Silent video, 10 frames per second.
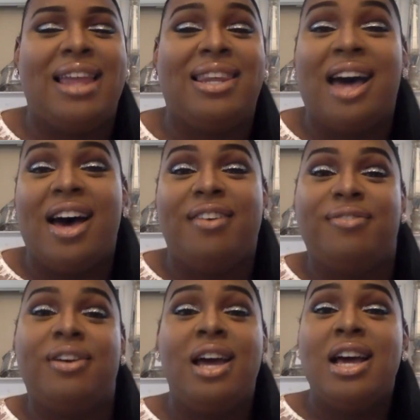I love
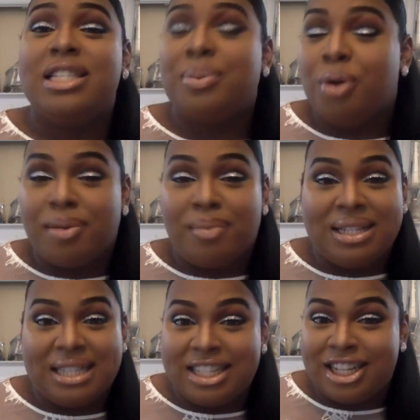supporting my
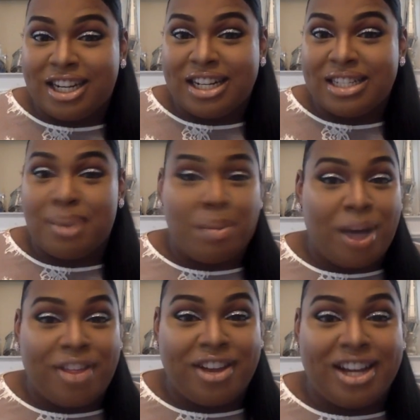sisters and my
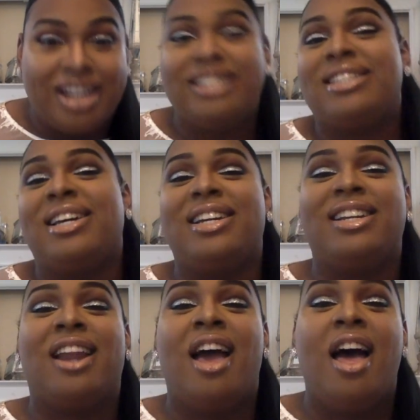brothers
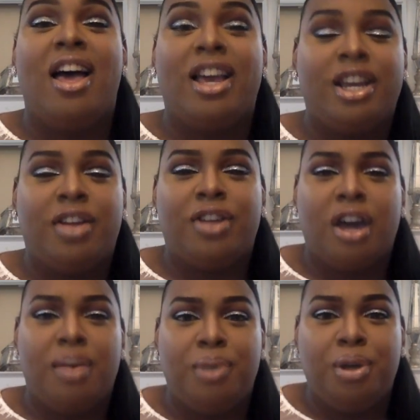and the
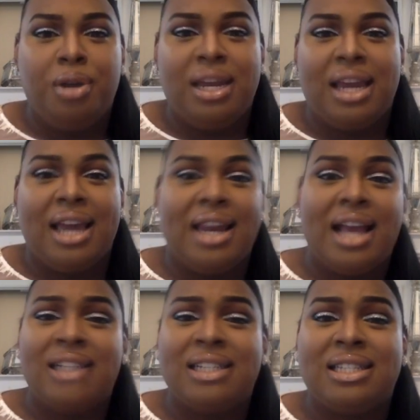community, and
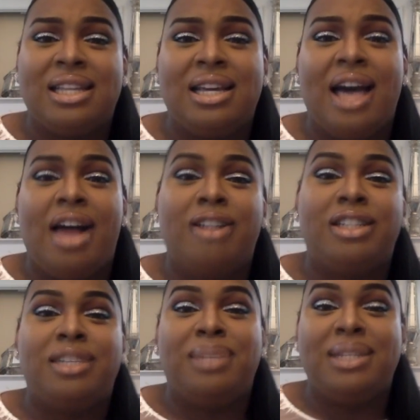not just the
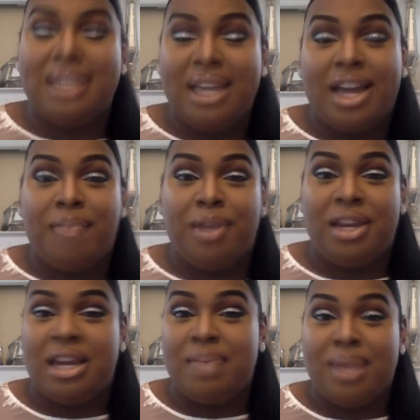LGBT
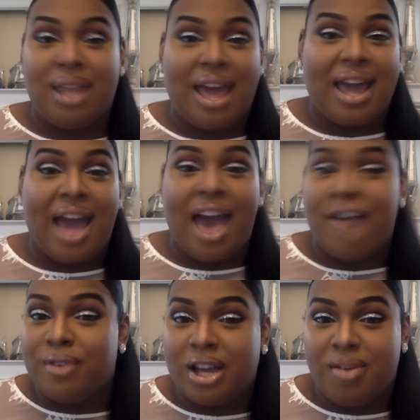community, but like
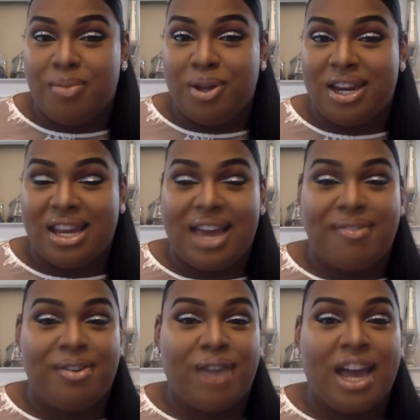every community,
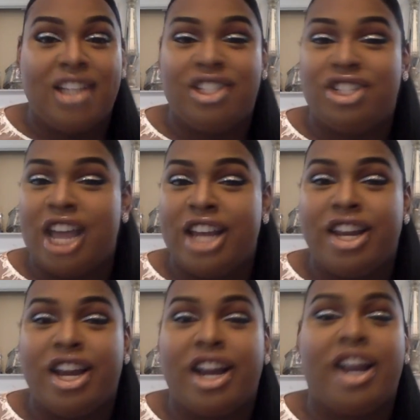every race,
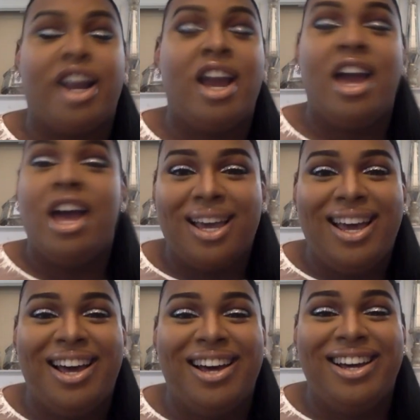gender,
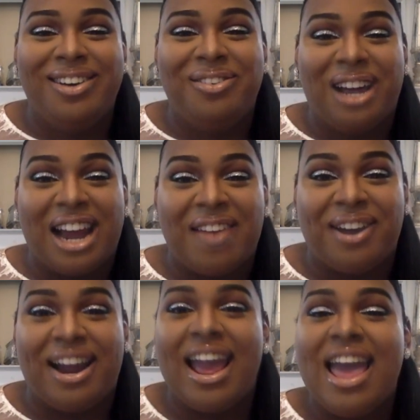whatever.